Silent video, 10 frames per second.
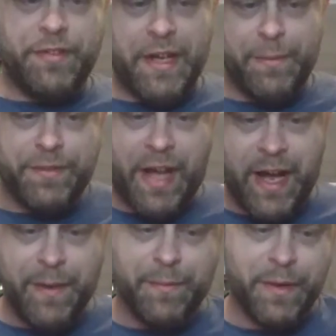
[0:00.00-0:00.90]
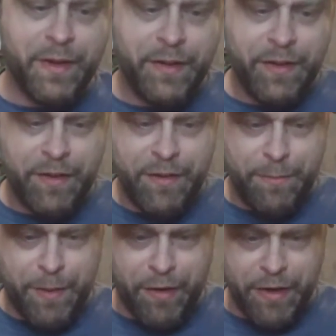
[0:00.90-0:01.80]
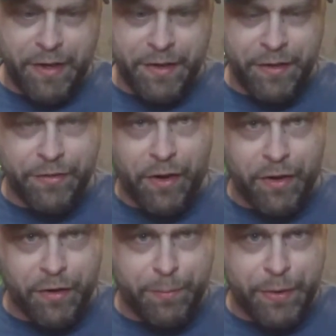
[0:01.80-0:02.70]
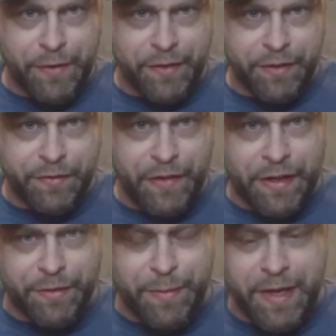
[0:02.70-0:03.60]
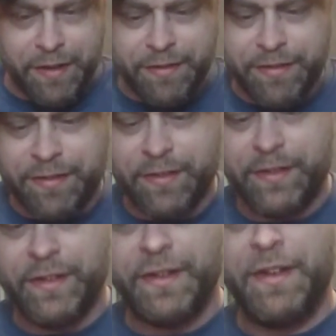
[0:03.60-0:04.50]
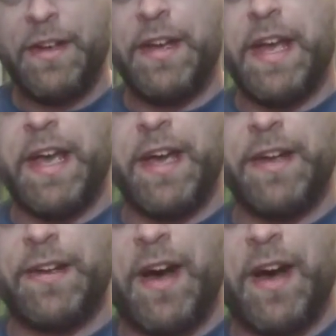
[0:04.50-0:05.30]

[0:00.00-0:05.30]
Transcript: same time period as our previous Phantom X. And